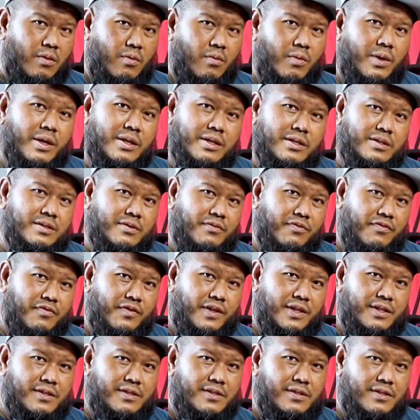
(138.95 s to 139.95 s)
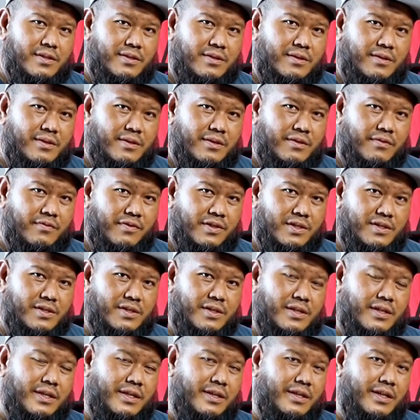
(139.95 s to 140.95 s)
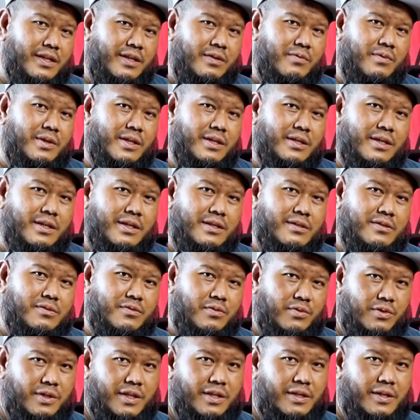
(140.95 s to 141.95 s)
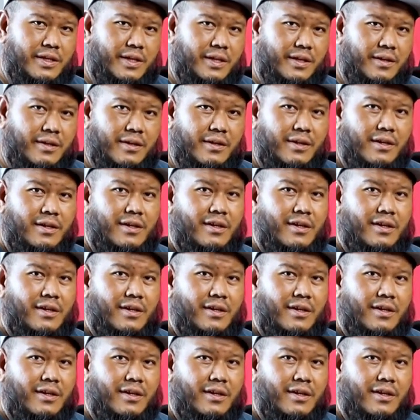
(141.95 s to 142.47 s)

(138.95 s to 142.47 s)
One is the fixed version and the other one is rotating.